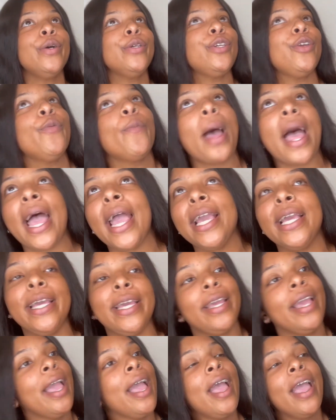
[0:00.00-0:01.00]
you
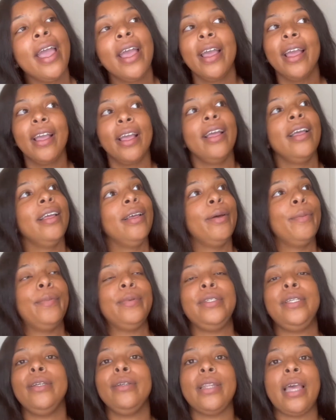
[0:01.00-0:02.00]
might,
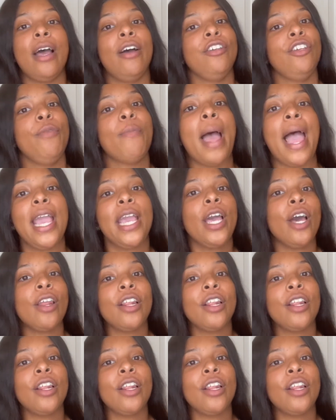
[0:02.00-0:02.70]
you might go